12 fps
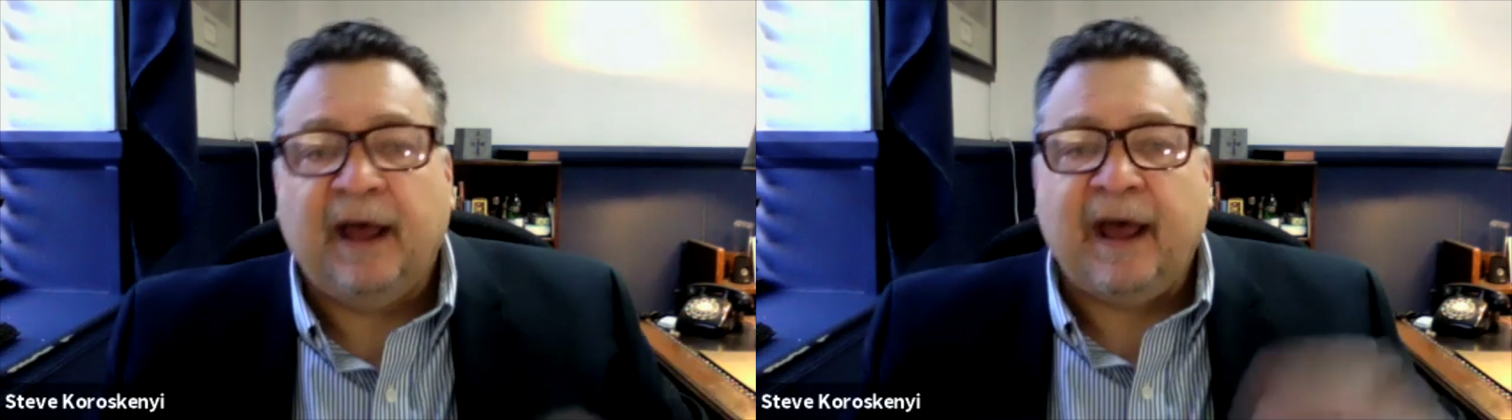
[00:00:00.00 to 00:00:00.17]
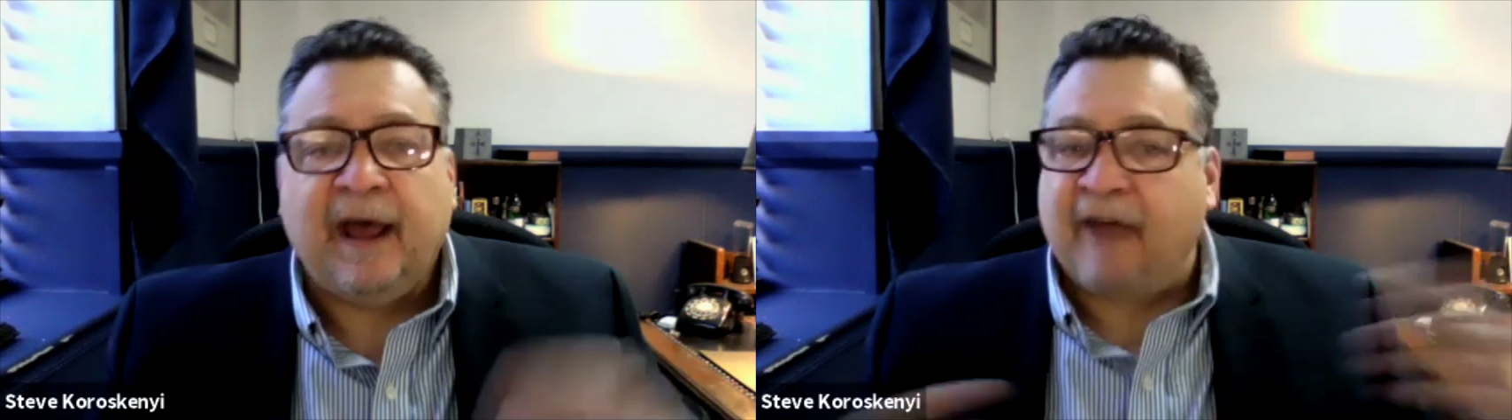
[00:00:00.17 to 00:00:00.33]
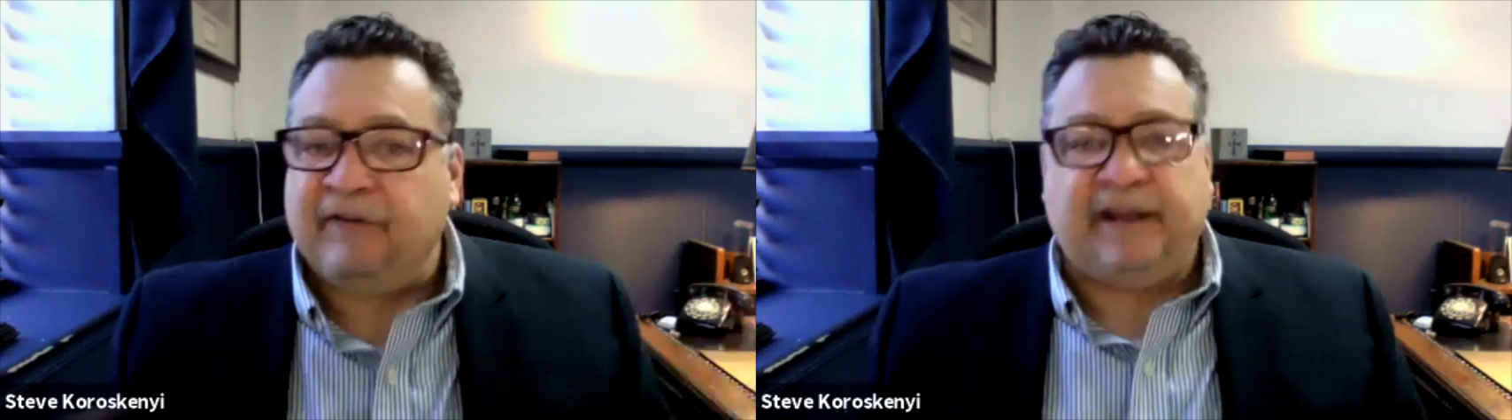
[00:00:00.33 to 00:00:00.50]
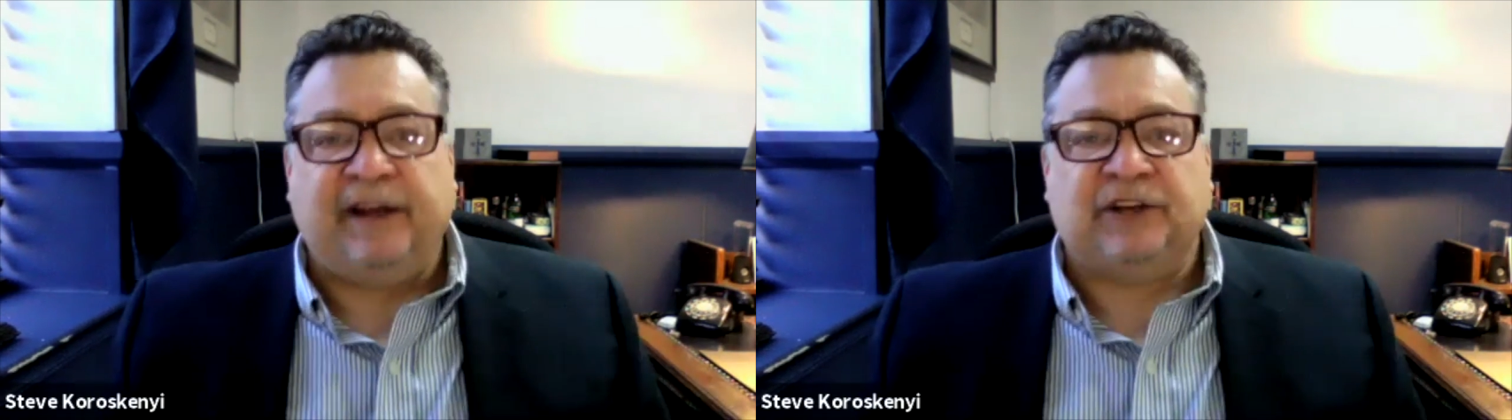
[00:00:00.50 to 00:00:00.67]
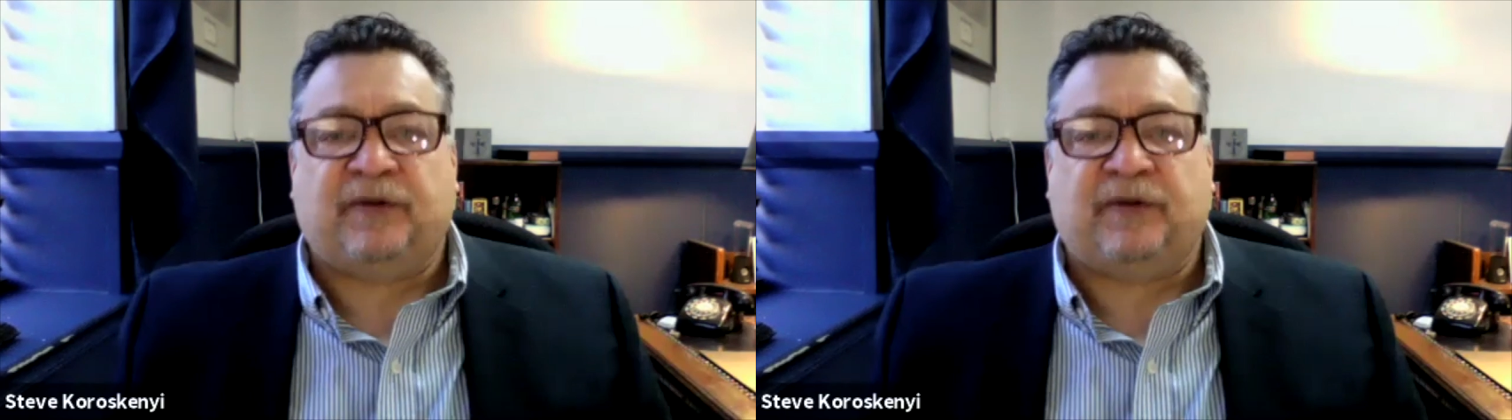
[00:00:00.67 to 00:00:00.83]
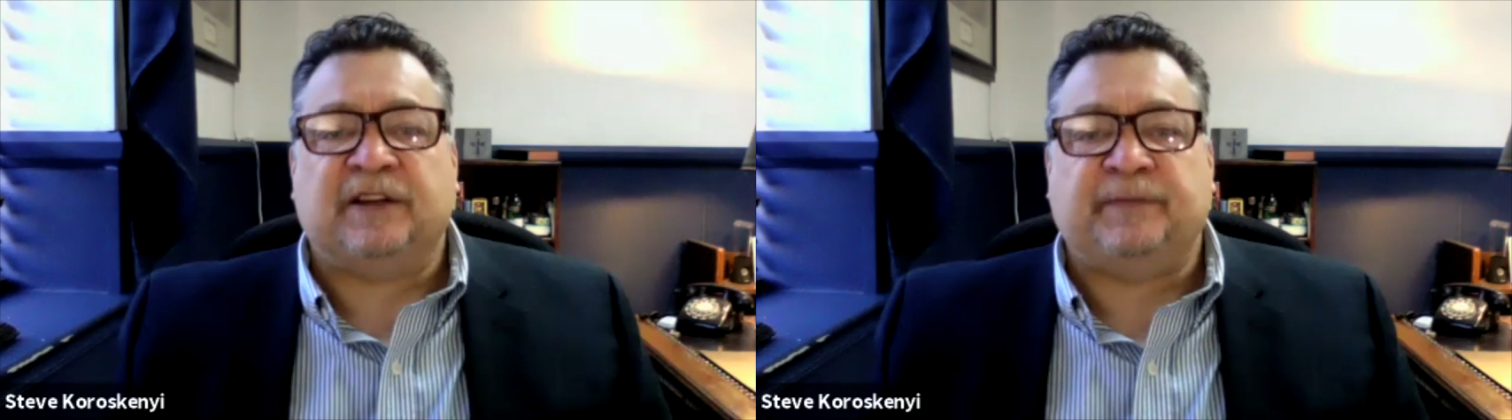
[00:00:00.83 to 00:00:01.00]
everything is
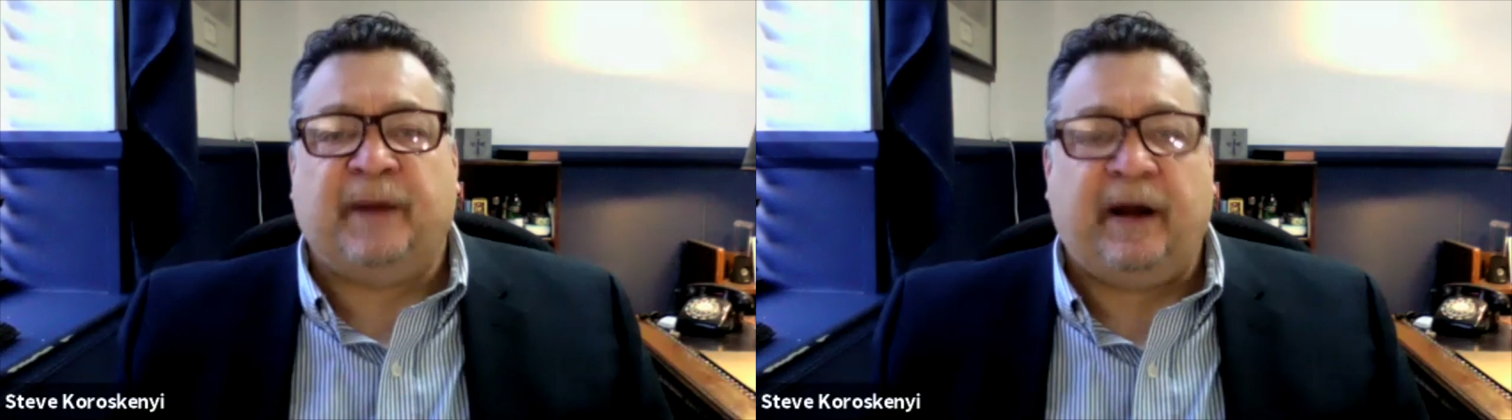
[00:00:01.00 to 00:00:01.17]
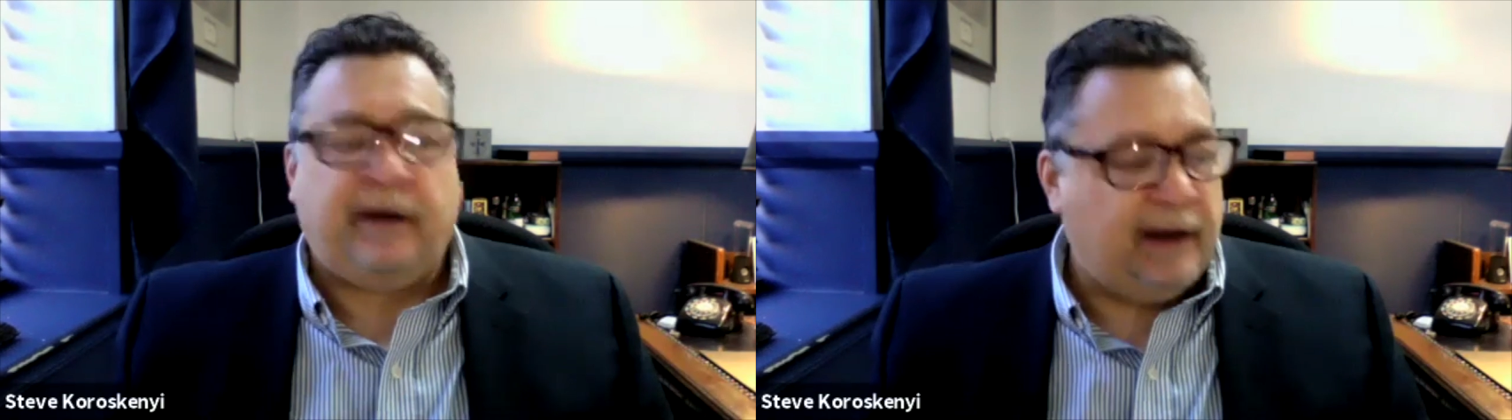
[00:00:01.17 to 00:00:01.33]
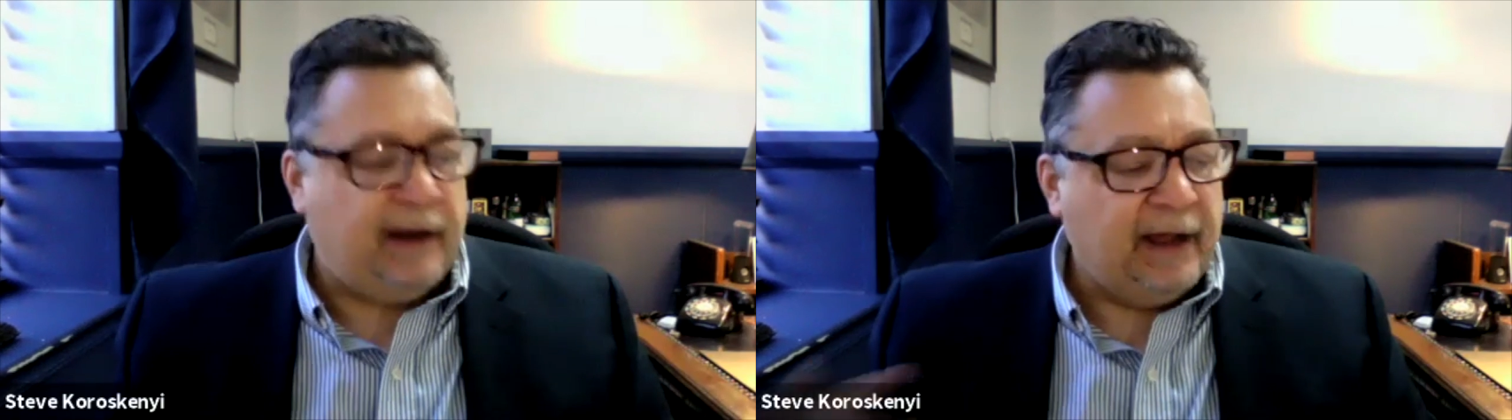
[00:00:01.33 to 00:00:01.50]
transparent.